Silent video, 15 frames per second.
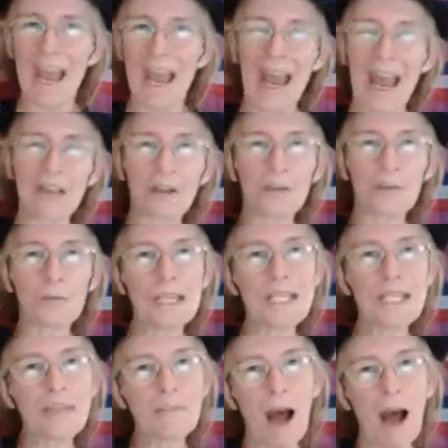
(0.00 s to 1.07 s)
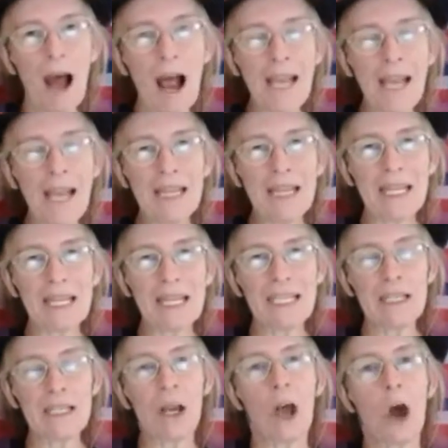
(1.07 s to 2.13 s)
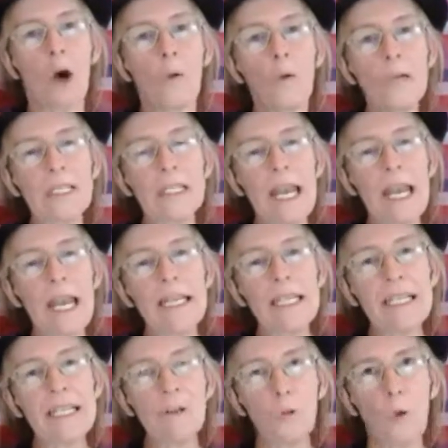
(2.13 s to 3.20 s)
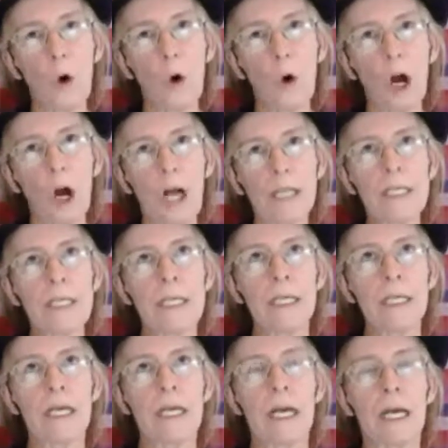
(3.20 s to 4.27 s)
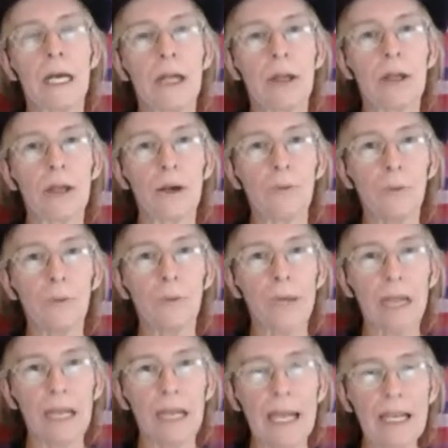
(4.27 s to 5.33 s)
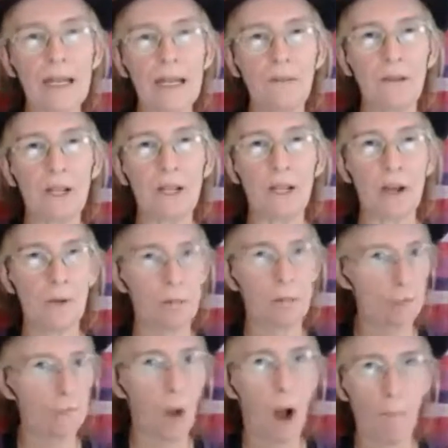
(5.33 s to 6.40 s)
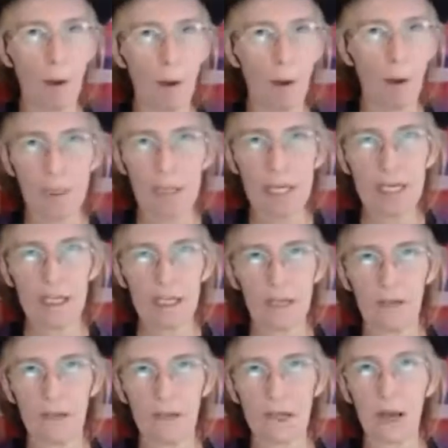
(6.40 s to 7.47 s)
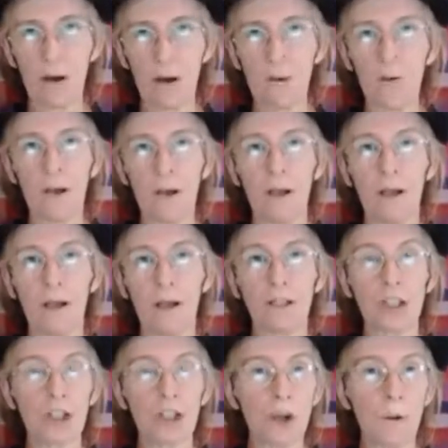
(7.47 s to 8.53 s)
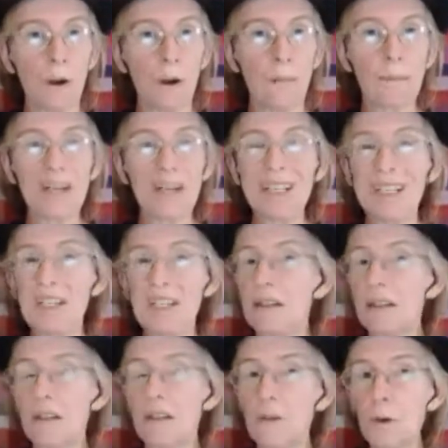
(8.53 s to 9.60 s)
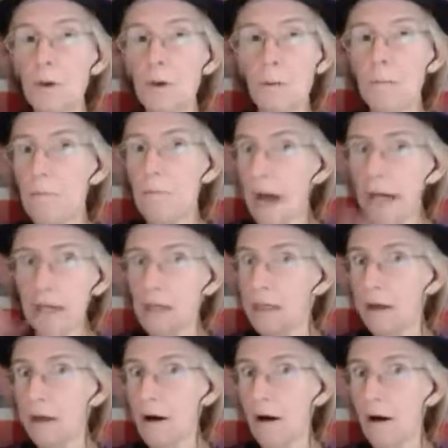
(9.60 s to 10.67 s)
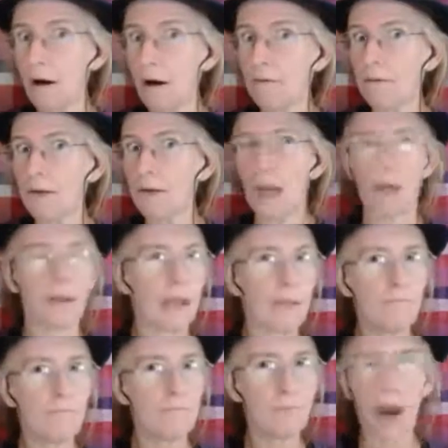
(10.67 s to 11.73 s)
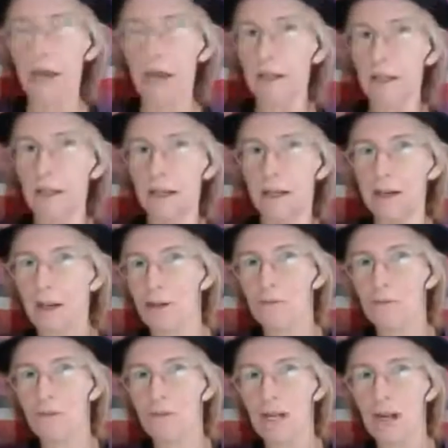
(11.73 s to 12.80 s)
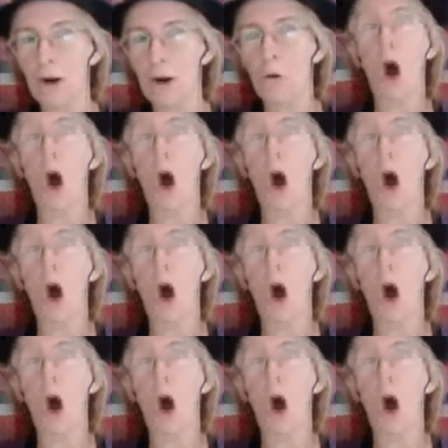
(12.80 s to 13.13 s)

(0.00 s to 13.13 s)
And the reason behind this was they didn't want the related videos that pop up at the end of the video to show up because then the viewer might click off. They might click another video.